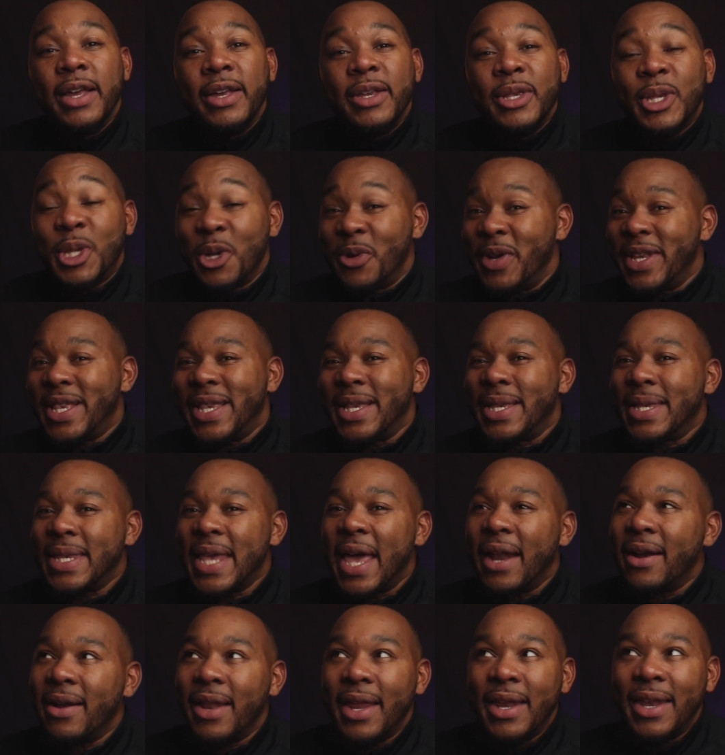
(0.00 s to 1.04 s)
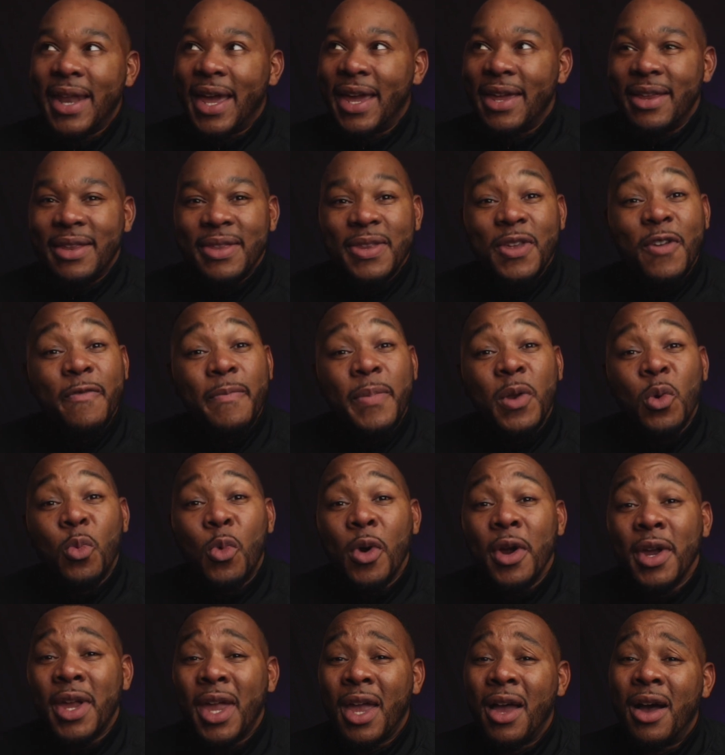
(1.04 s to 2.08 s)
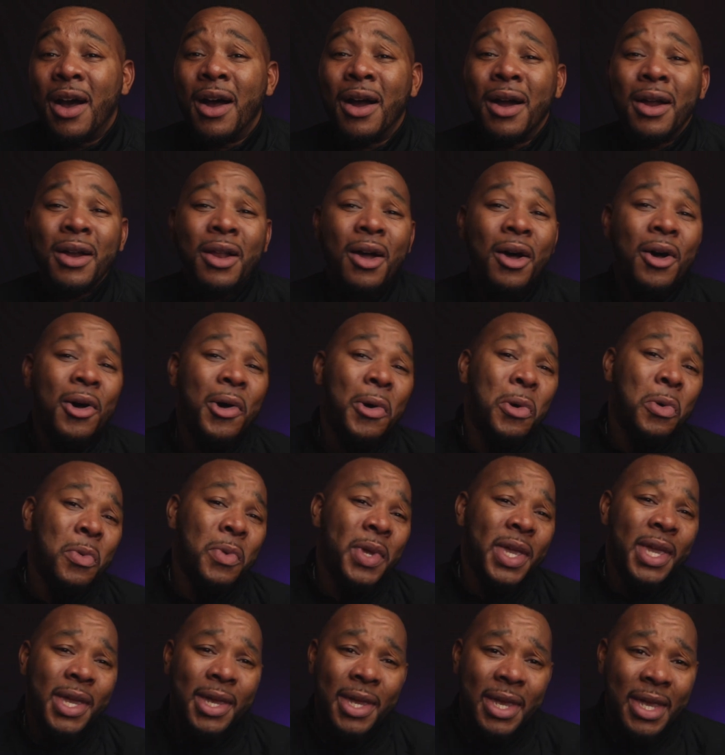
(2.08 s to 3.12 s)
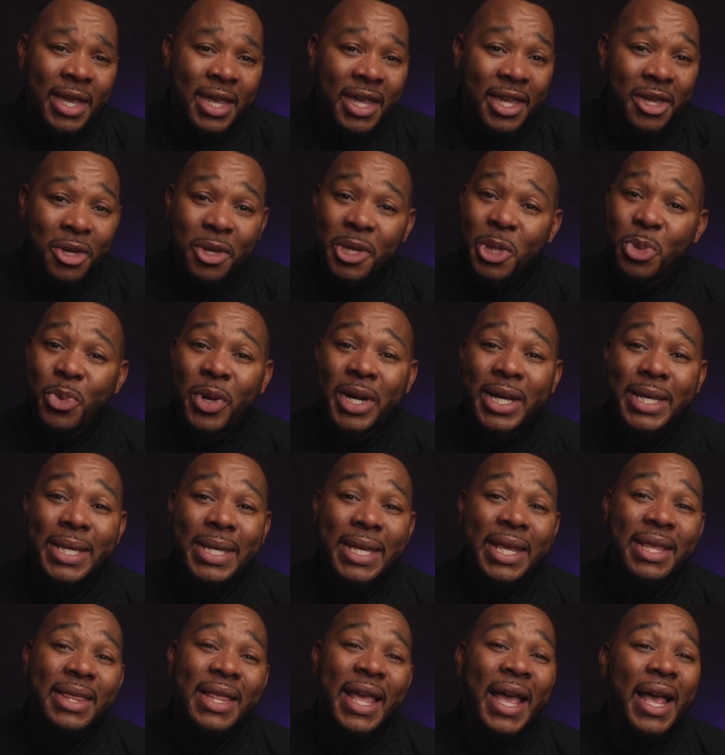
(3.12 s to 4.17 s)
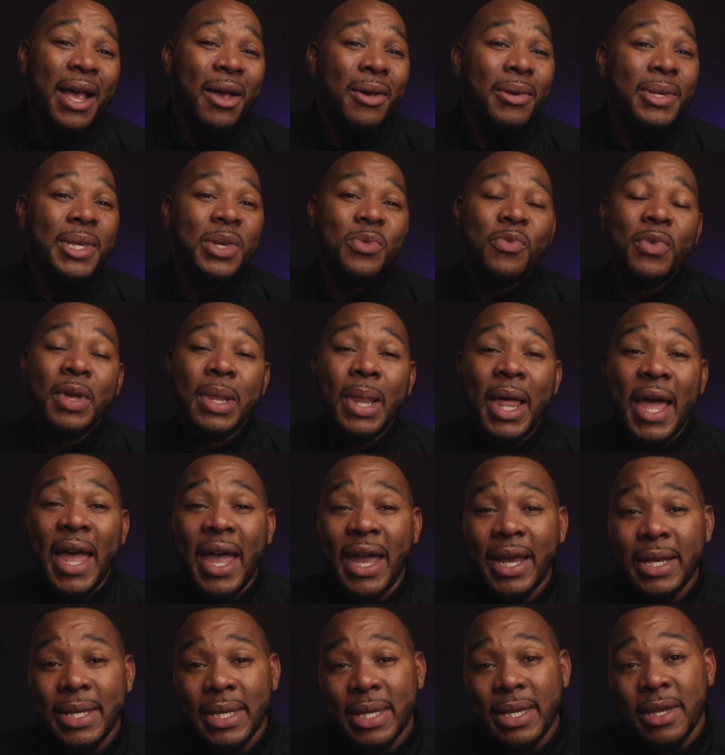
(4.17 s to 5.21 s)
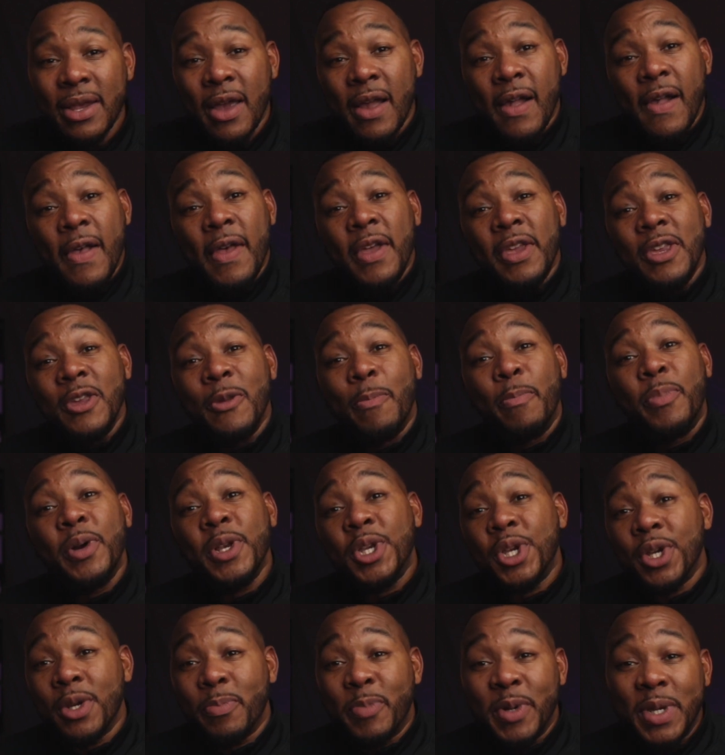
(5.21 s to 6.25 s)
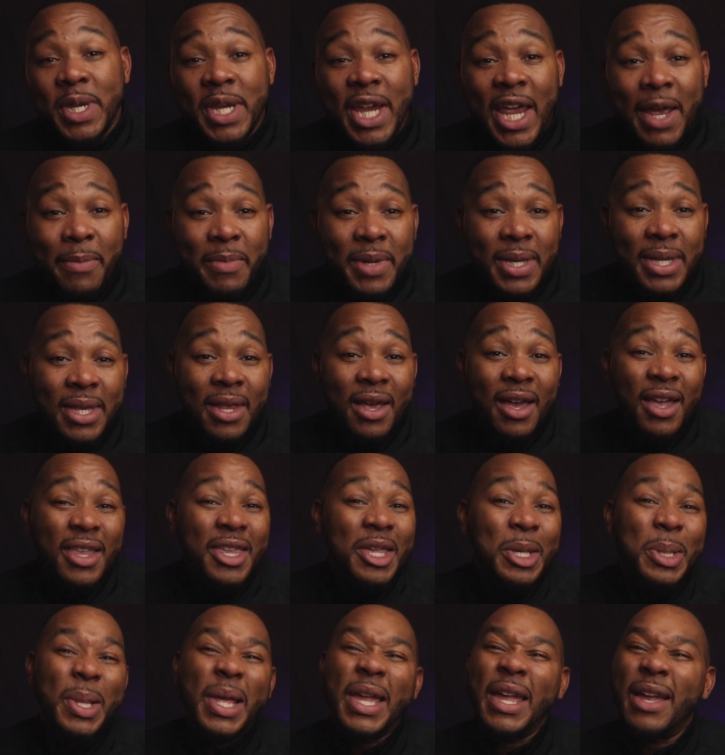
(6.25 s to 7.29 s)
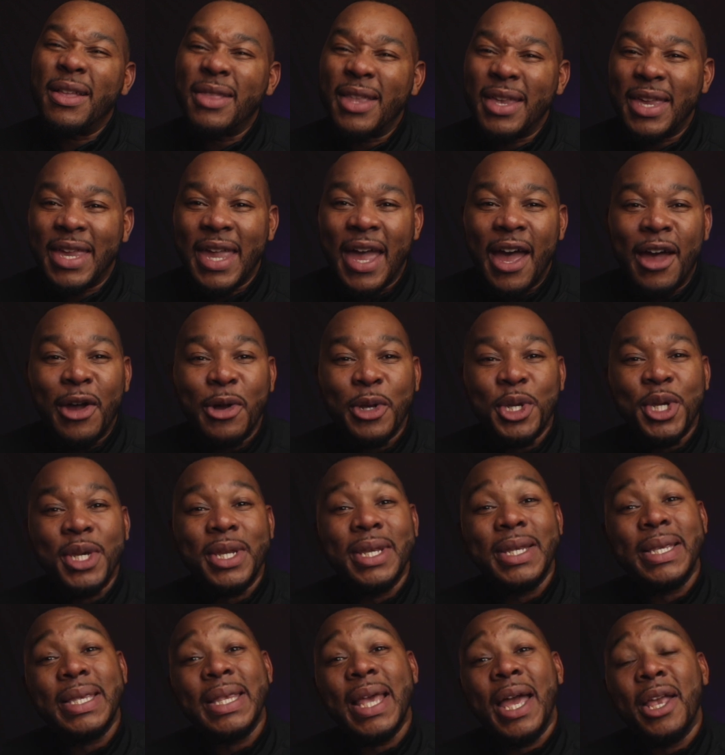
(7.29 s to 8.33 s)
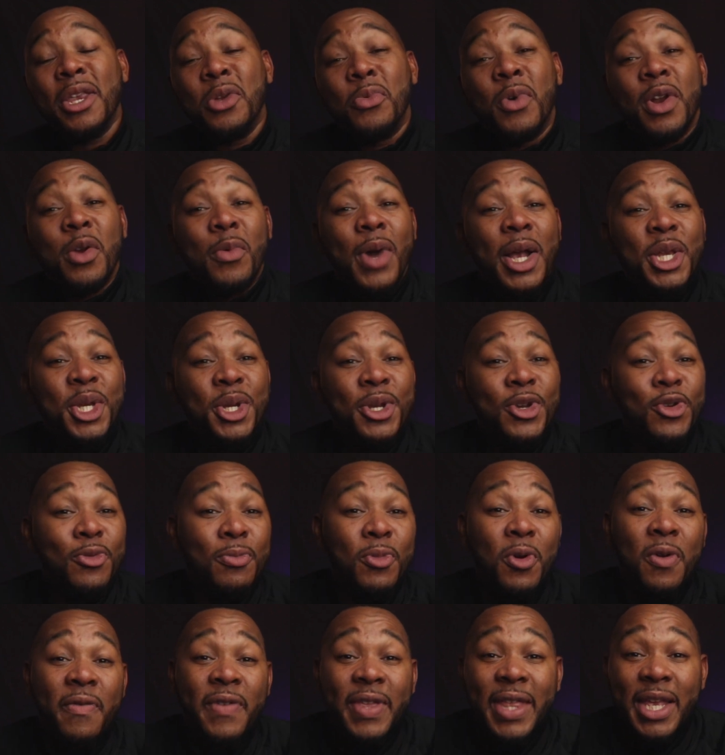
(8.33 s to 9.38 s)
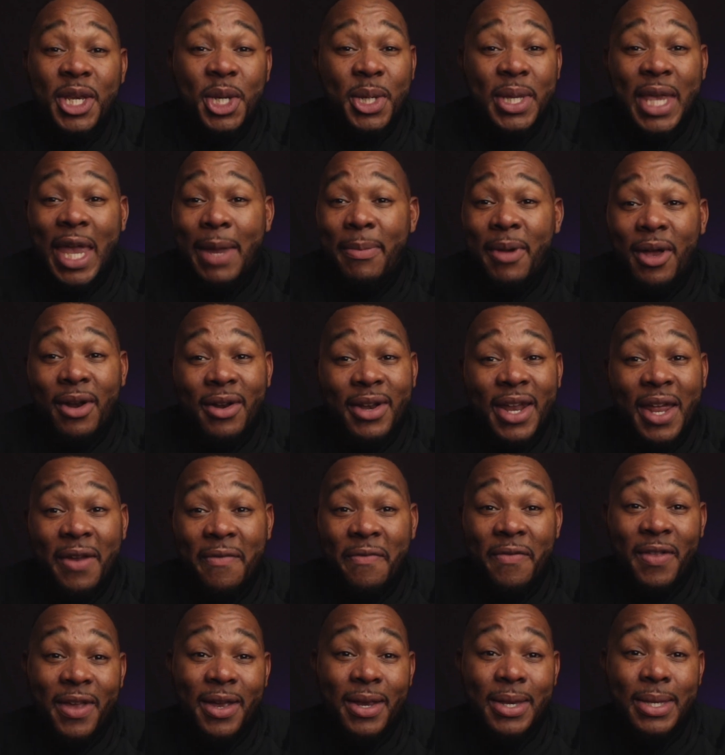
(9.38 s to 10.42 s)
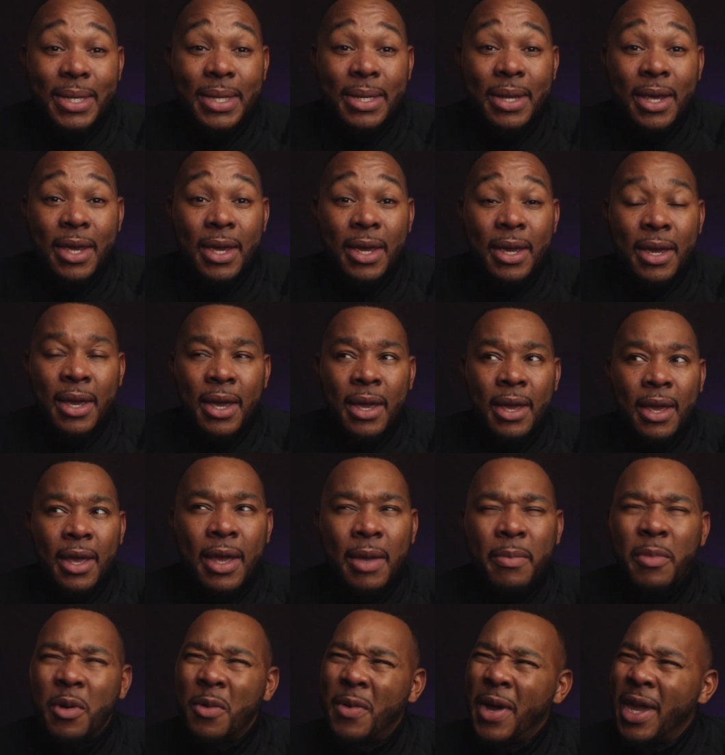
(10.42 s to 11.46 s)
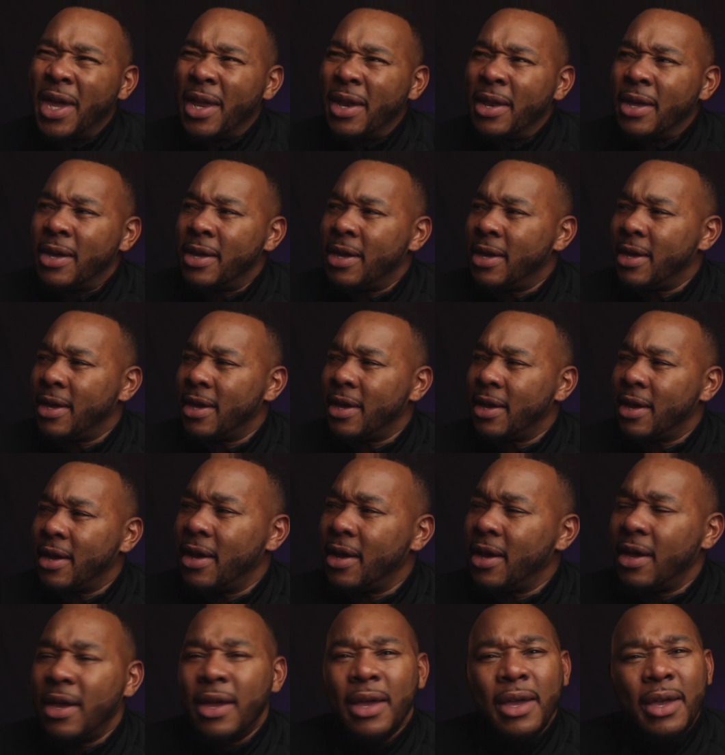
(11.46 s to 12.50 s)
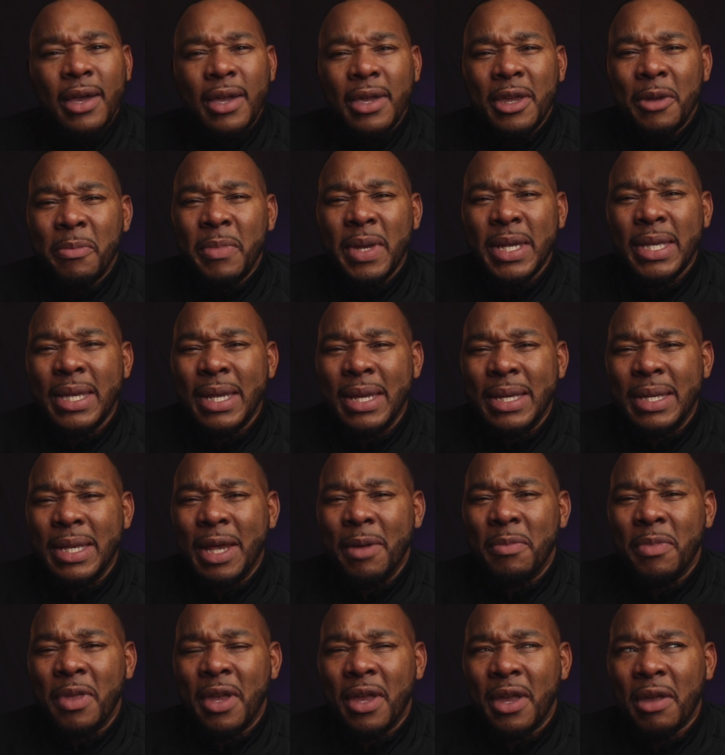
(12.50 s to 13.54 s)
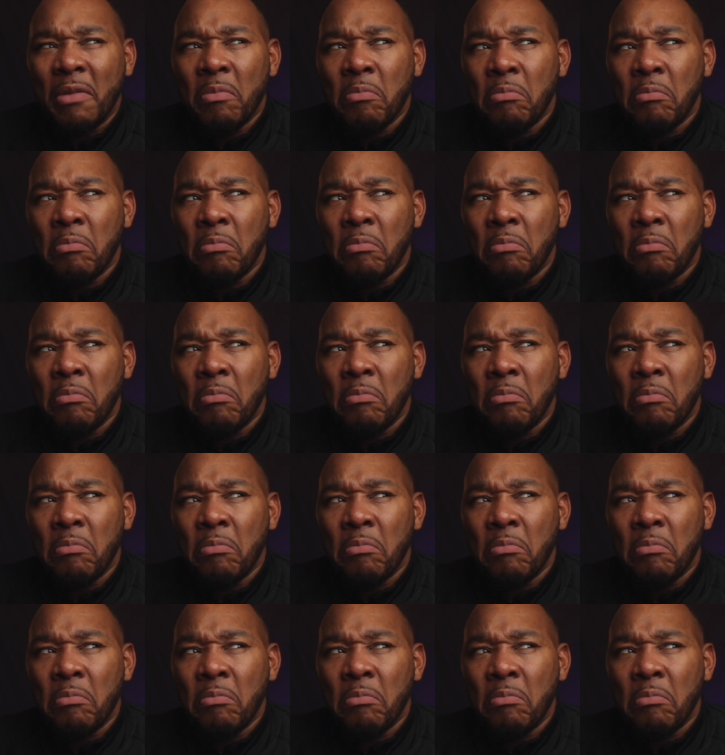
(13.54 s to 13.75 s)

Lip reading: So it's a Saturday night and you've been working hard all week. You just want to sit in the house and relax. You put your pajamas on, you lay on the couch and decide you want to watch a new movie that just came out on Netflix. But wait, you're missing something.